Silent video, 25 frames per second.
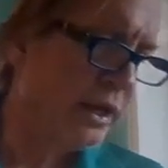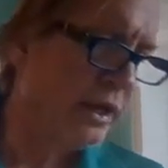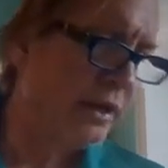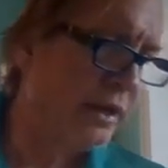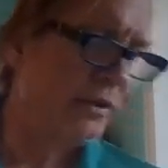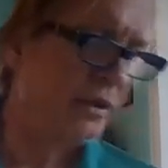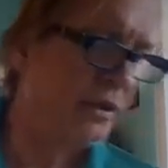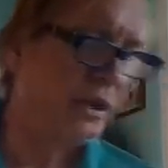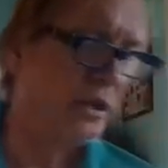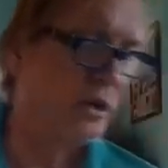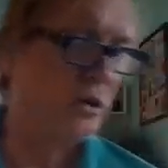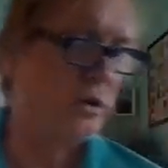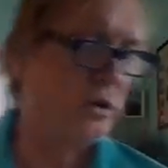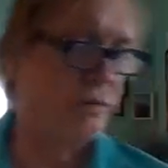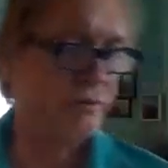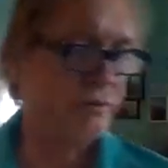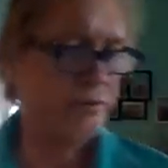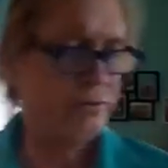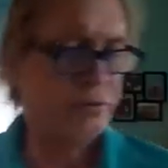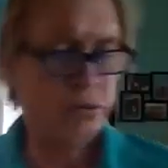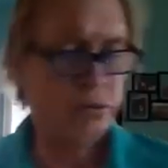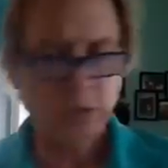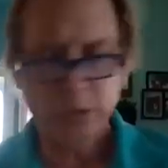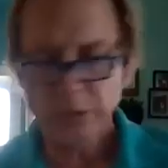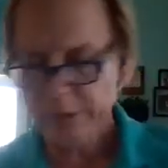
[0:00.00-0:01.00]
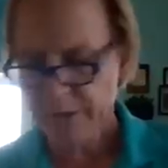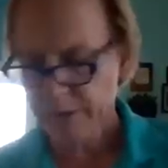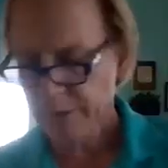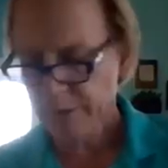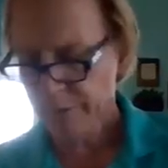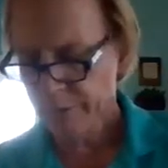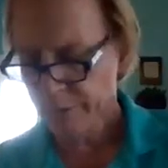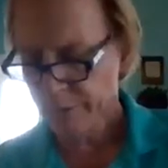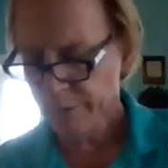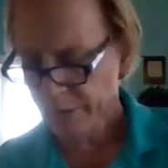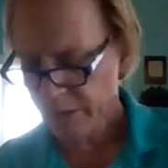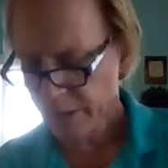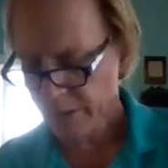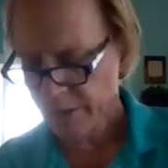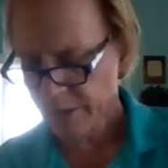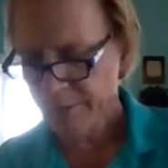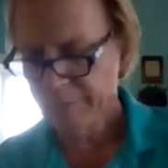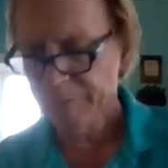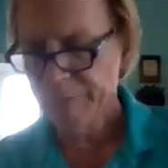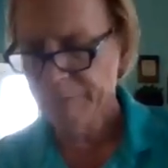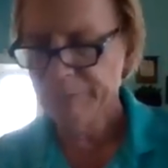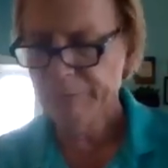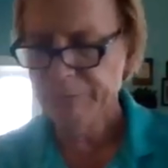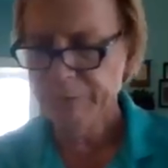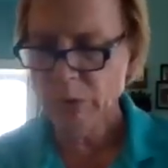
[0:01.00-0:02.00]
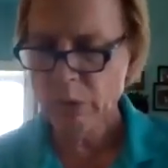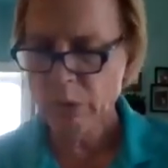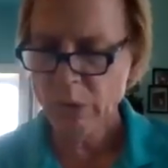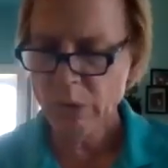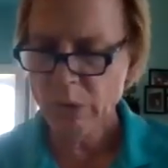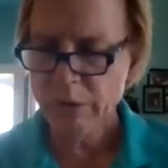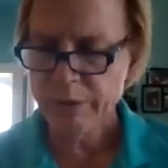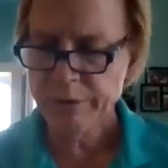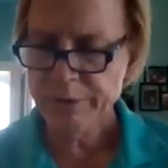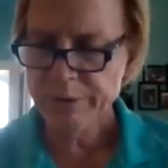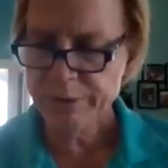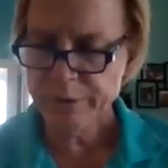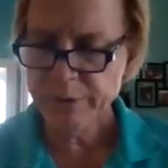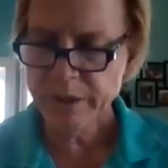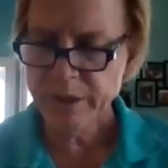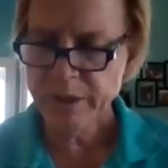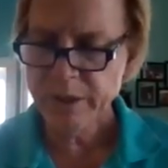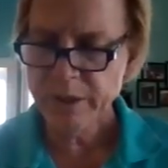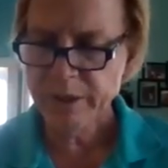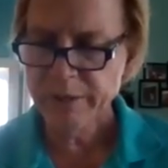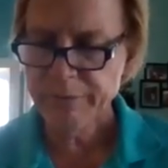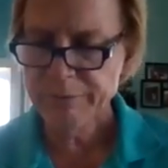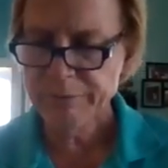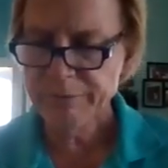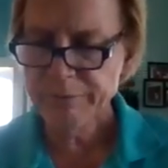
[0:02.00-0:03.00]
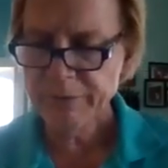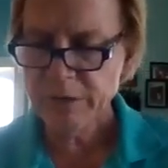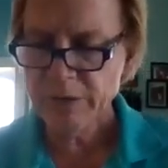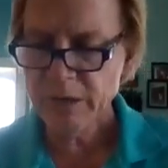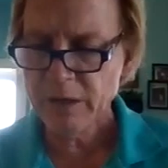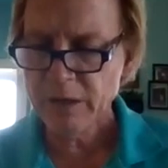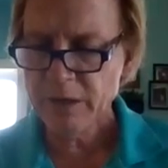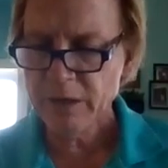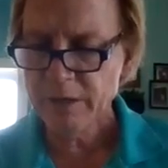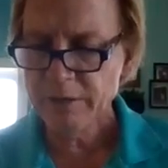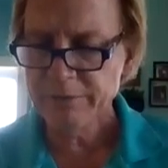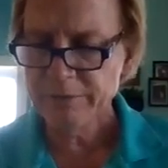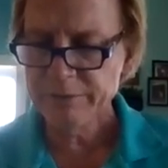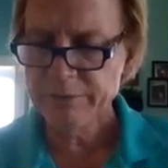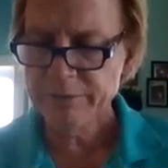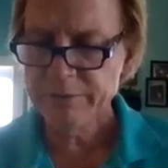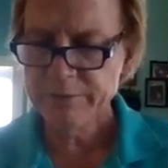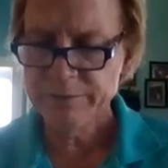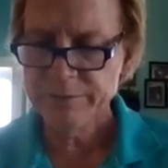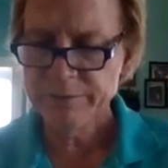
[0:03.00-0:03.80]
and then on flooring, 394 and 395.